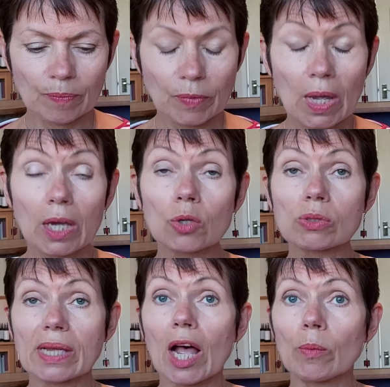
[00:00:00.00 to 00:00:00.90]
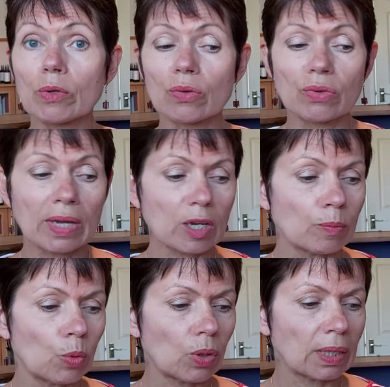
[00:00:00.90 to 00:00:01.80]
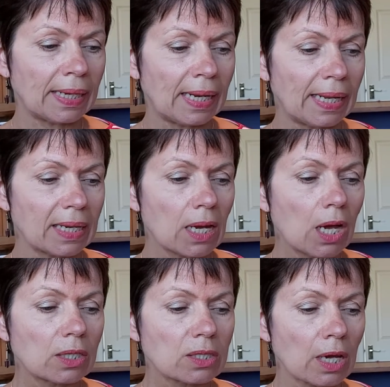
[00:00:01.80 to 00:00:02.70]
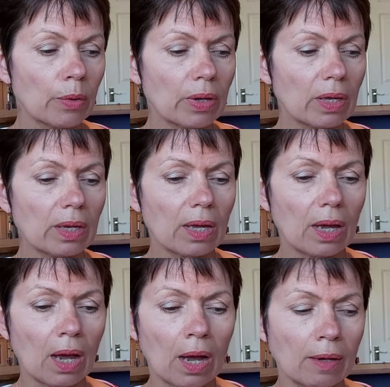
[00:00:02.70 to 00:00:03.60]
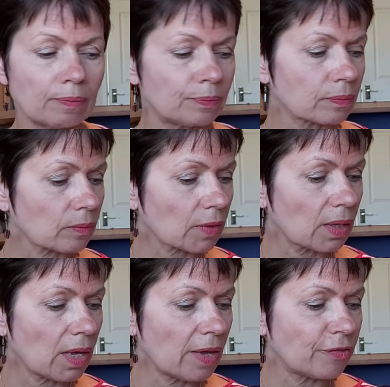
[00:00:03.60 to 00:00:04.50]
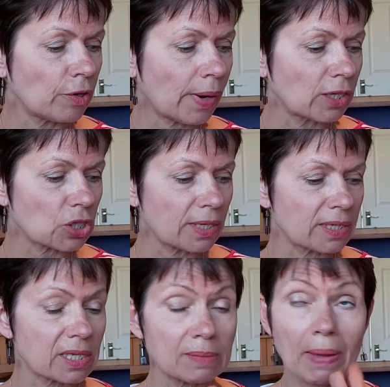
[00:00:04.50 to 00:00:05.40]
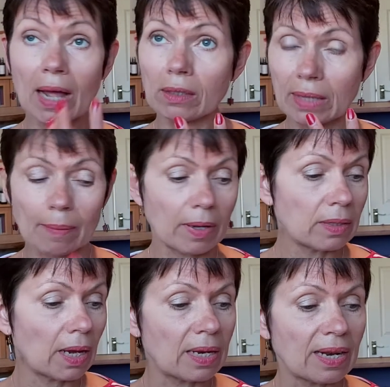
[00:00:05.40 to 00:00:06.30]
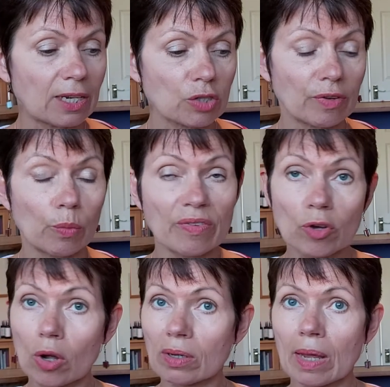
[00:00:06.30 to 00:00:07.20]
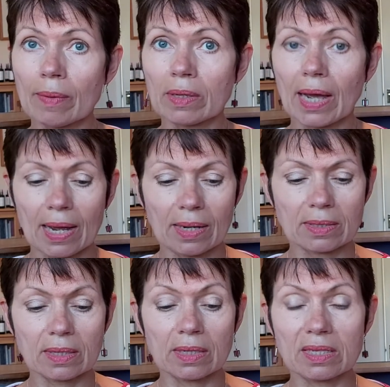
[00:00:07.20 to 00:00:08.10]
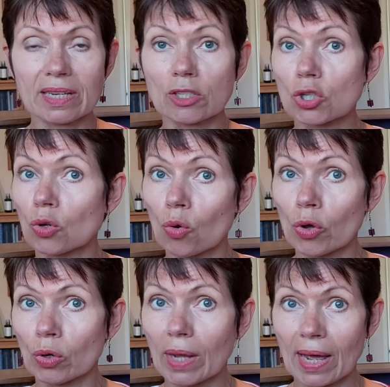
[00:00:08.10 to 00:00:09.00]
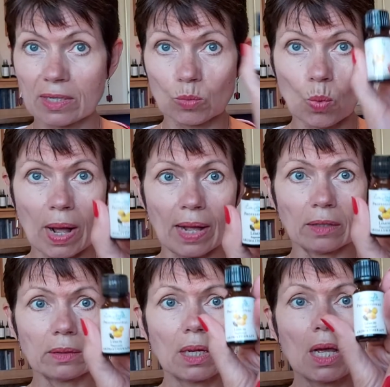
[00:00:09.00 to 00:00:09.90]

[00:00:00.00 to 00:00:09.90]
It can also help you think more clearly. So if you actually smell lemon, and in actual fact we've got lemon as an essential oil as well.